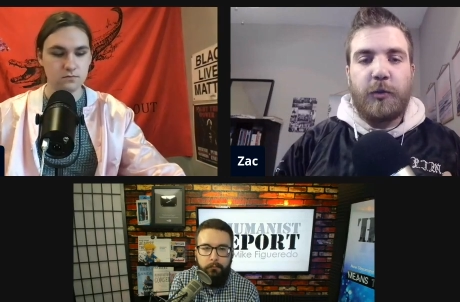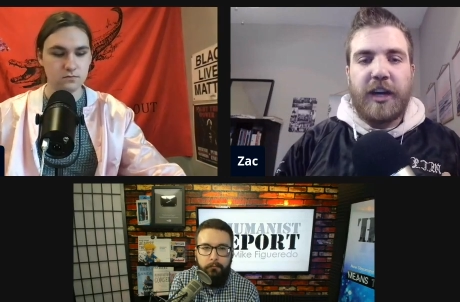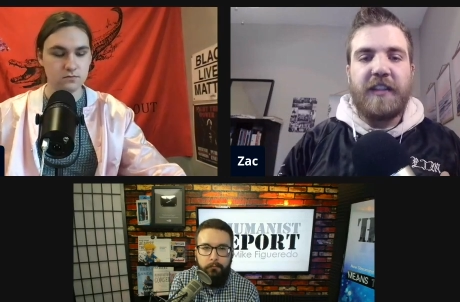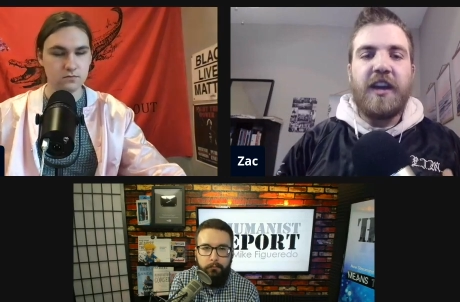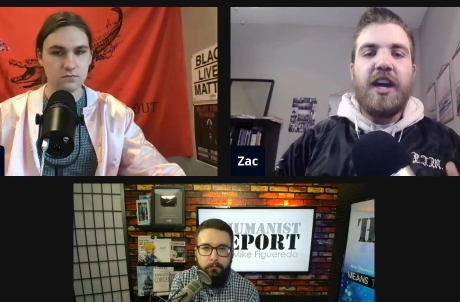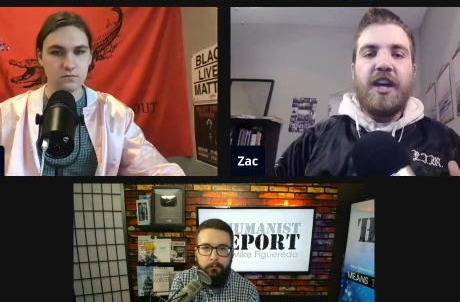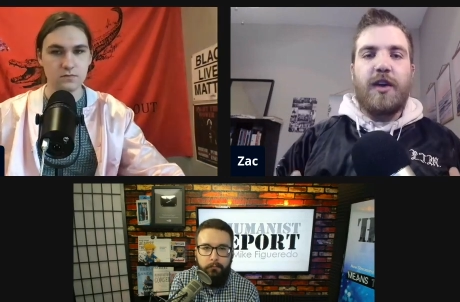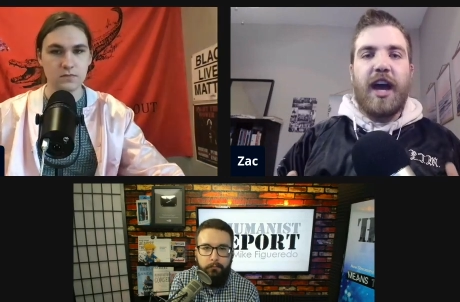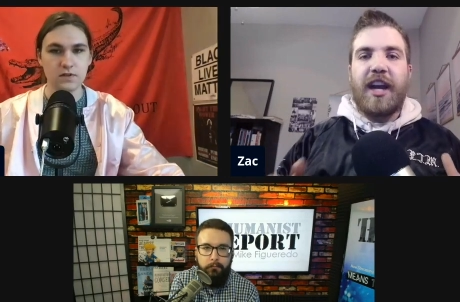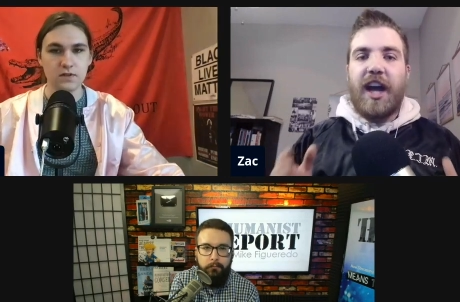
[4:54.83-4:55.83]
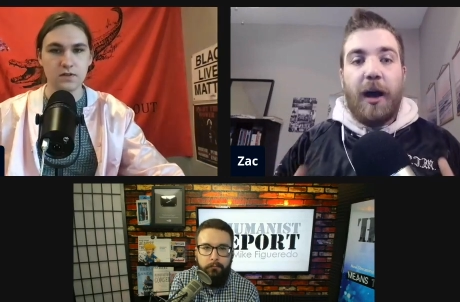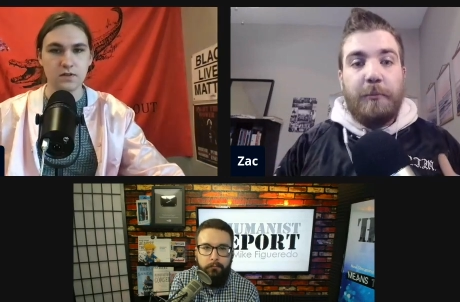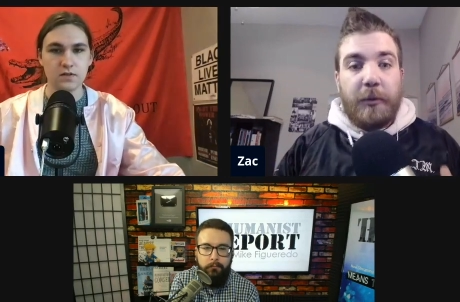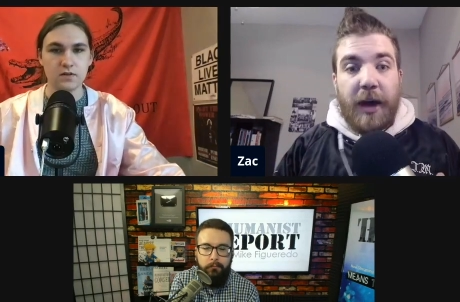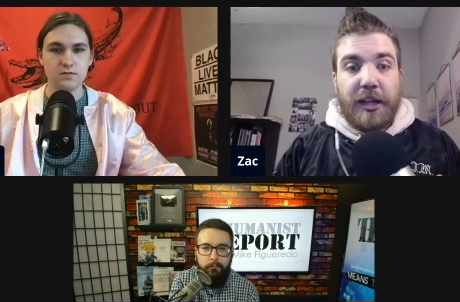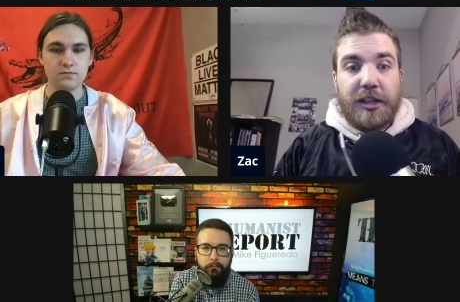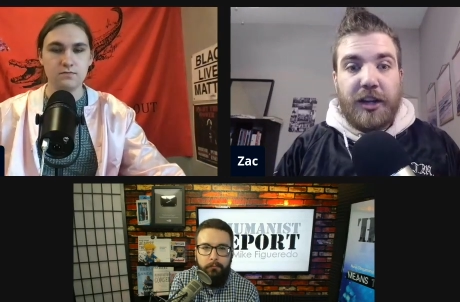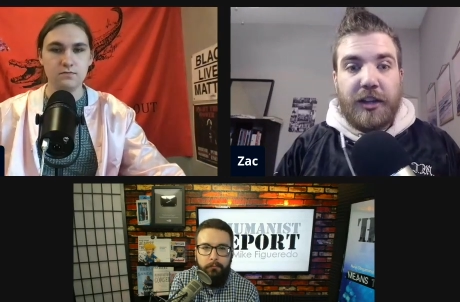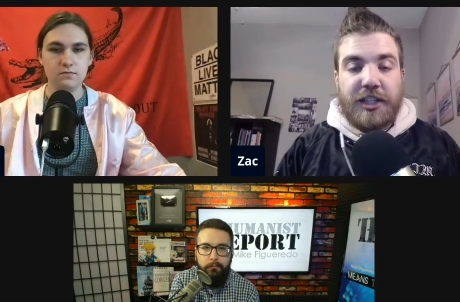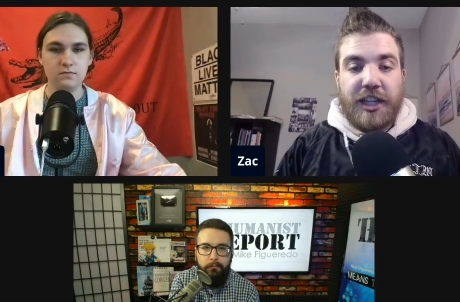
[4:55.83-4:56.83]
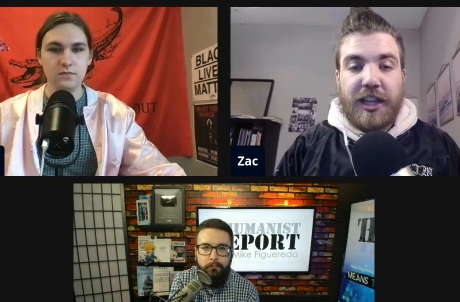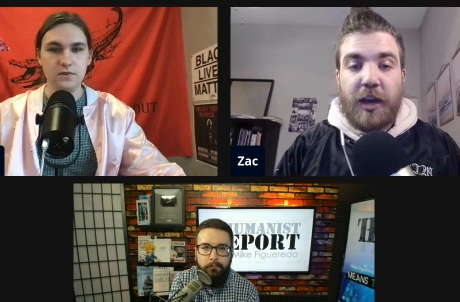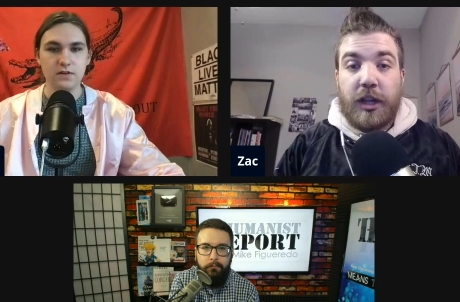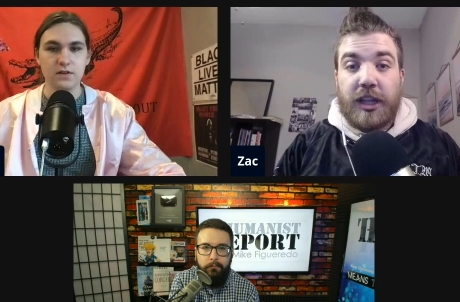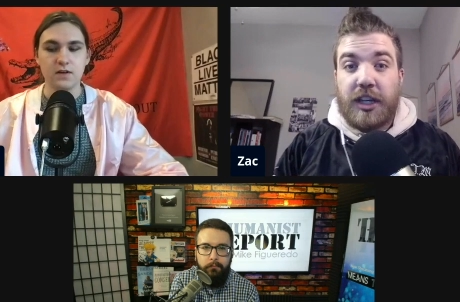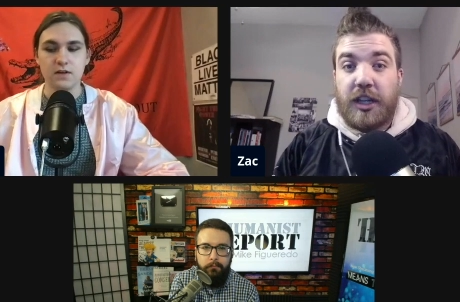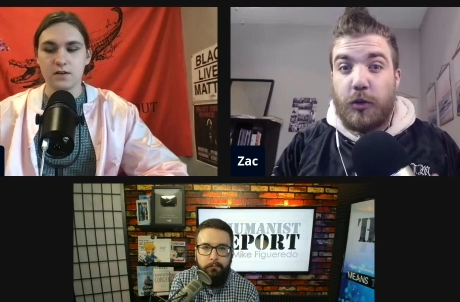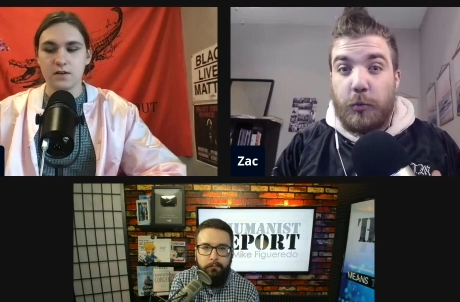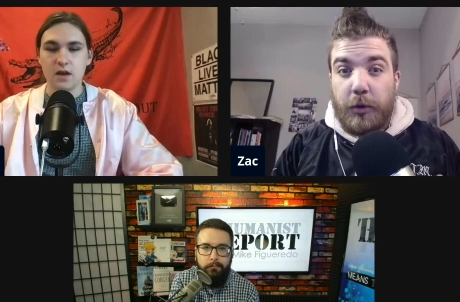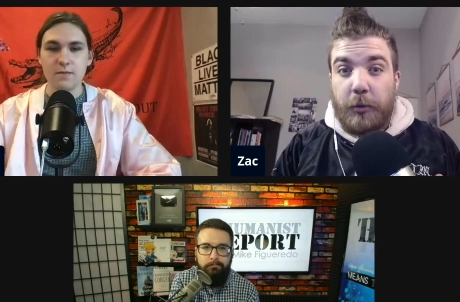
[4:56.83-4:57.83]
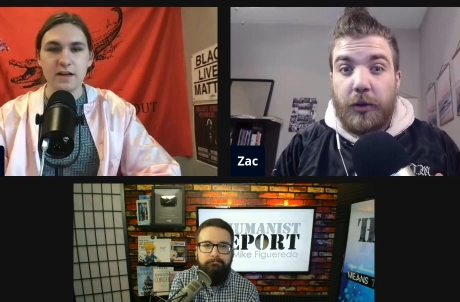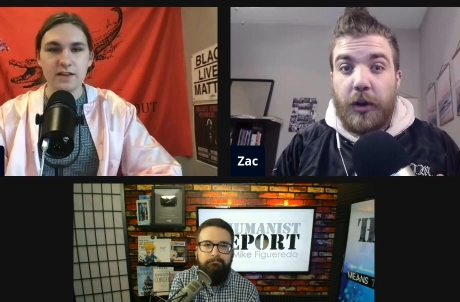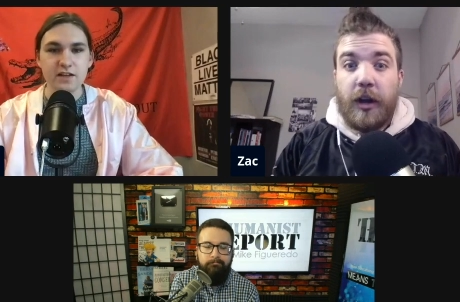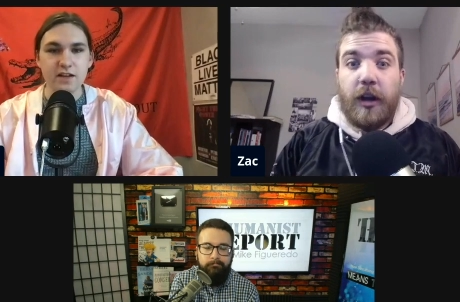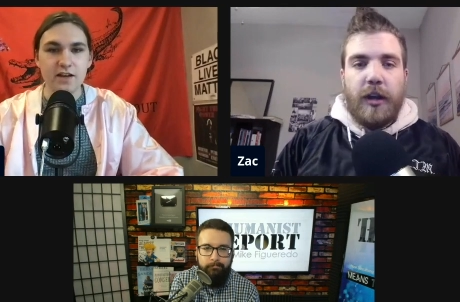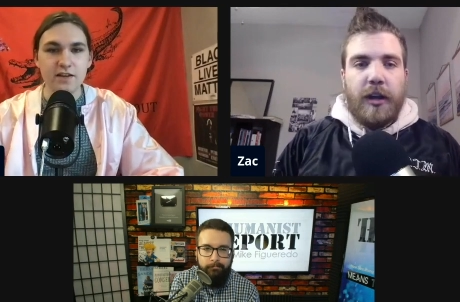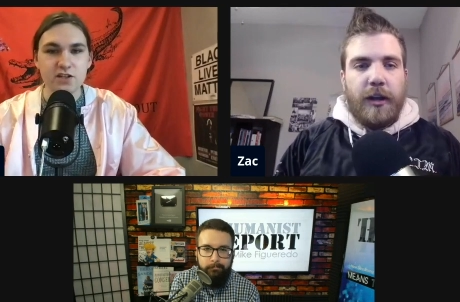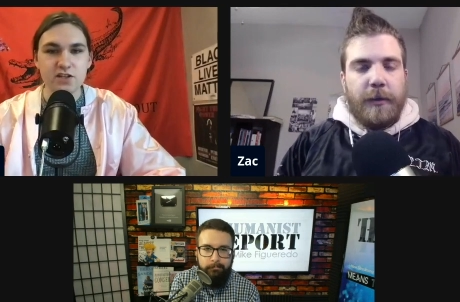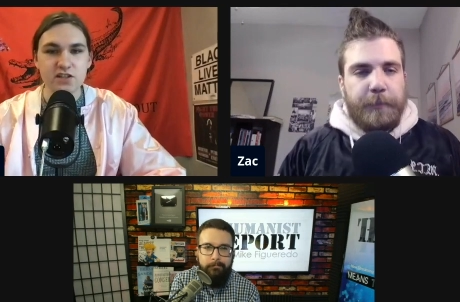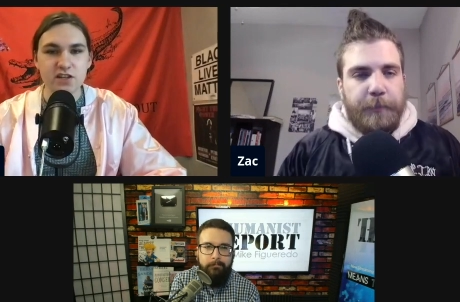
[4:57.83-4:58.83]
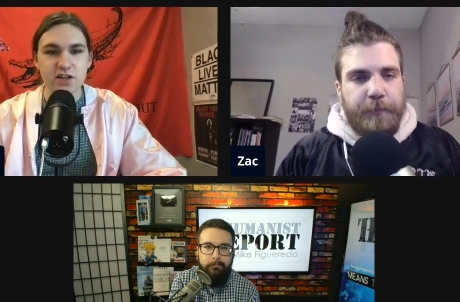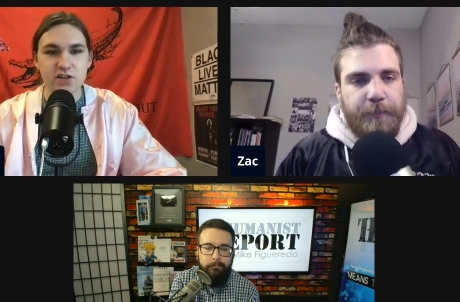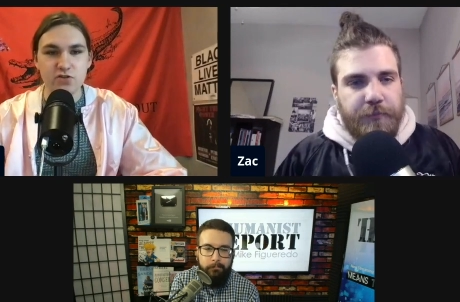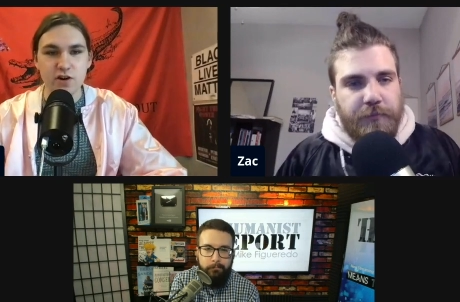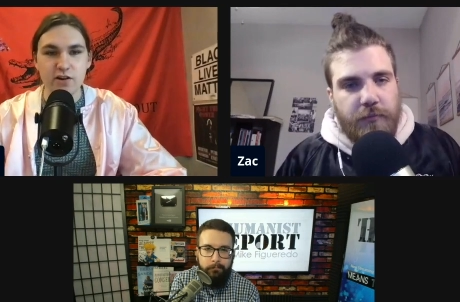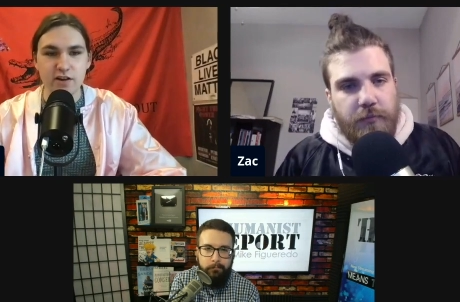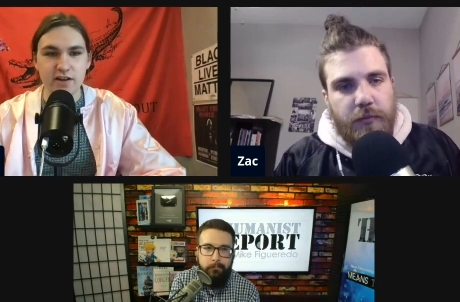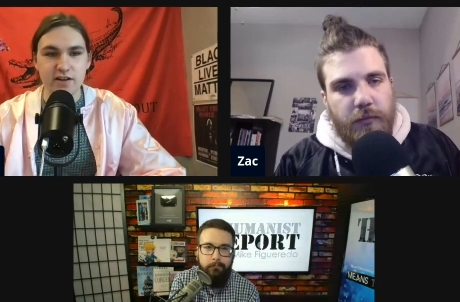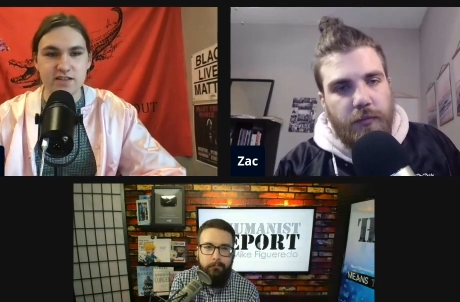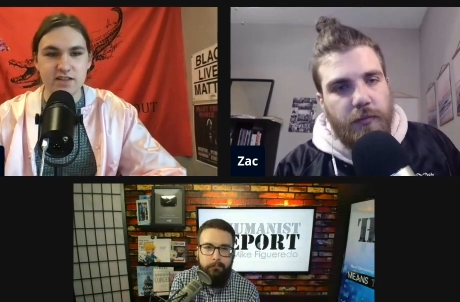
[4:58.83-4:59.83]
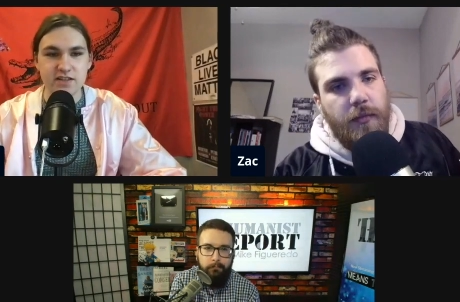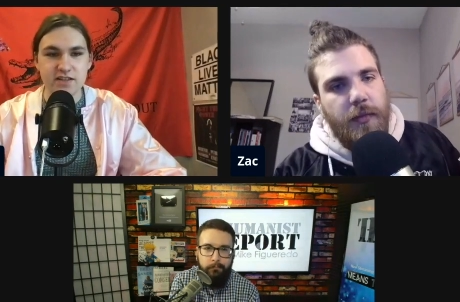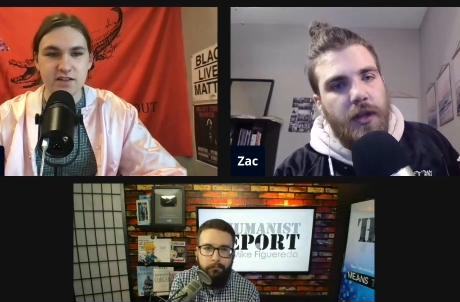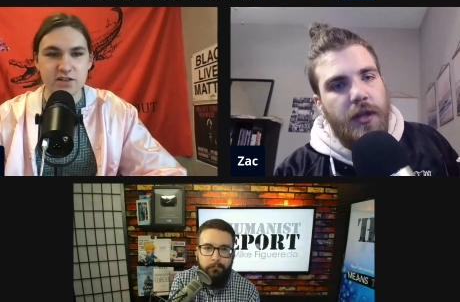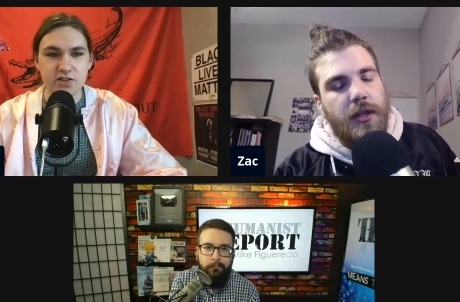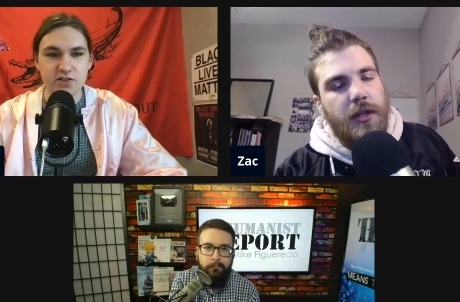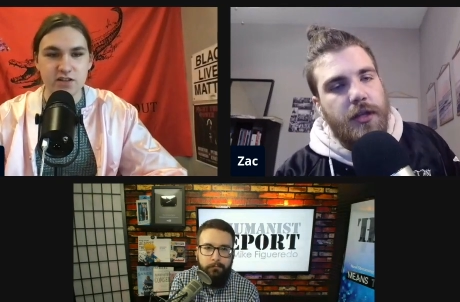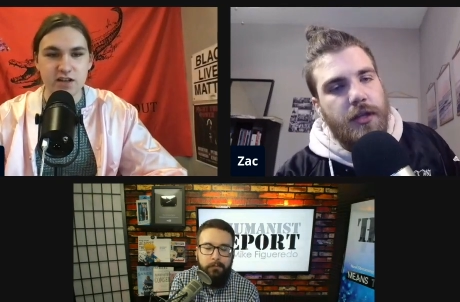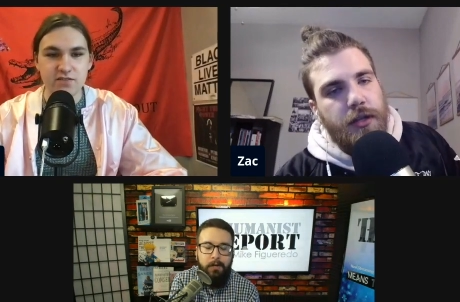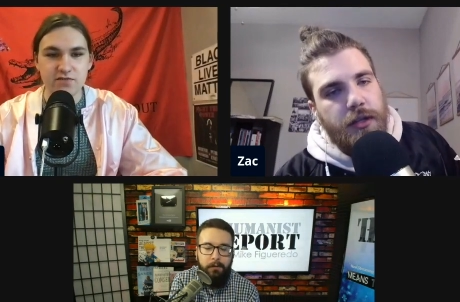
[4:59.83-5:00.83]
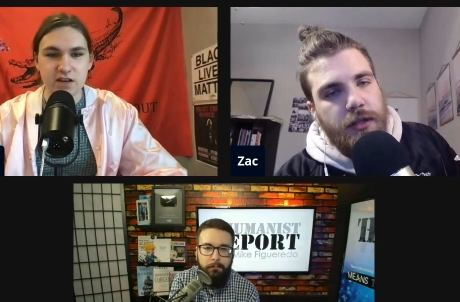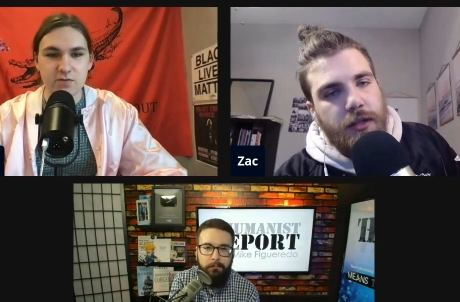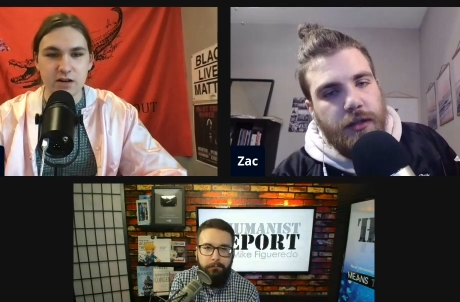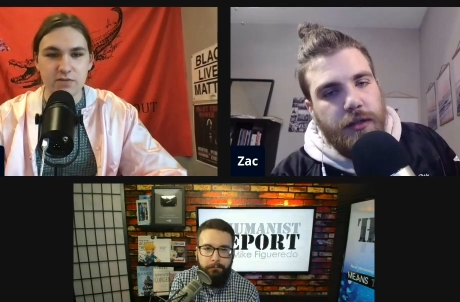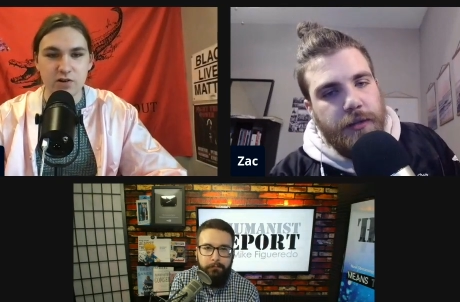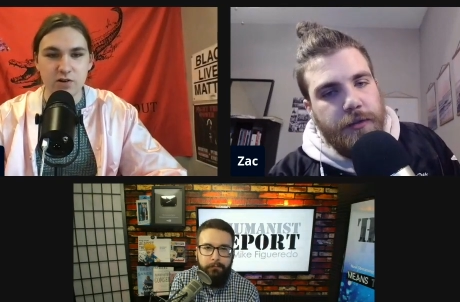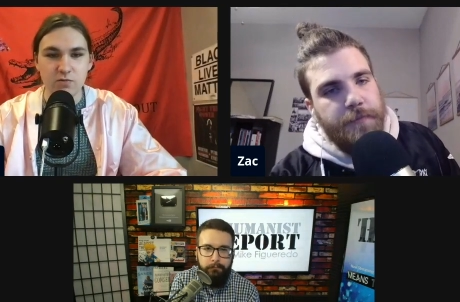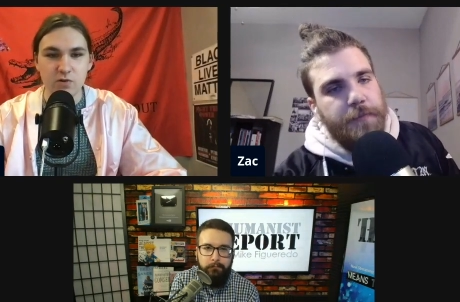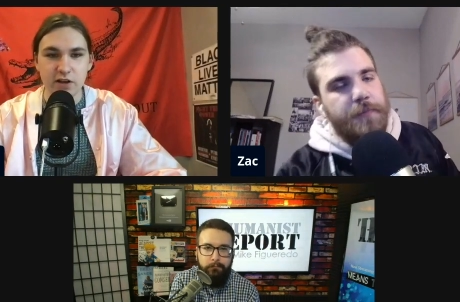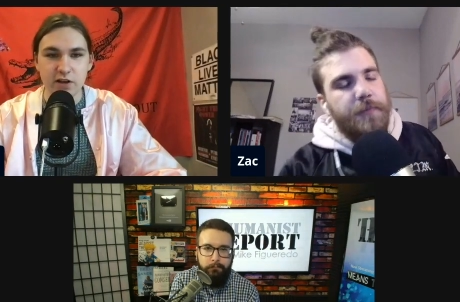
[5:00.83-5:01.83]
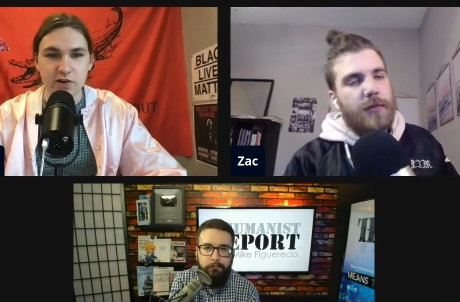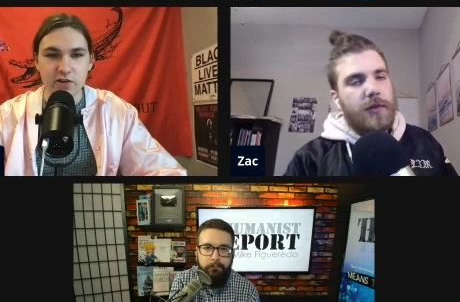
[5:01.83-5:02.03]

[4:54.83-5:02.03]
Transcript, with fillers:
Speaker 1: with? You kind of compromised on the shit that wasn't super. I mean, I
Speaker 2: think I think she's just a contrarian in a sense, and that she'll just kind of say whatever will get her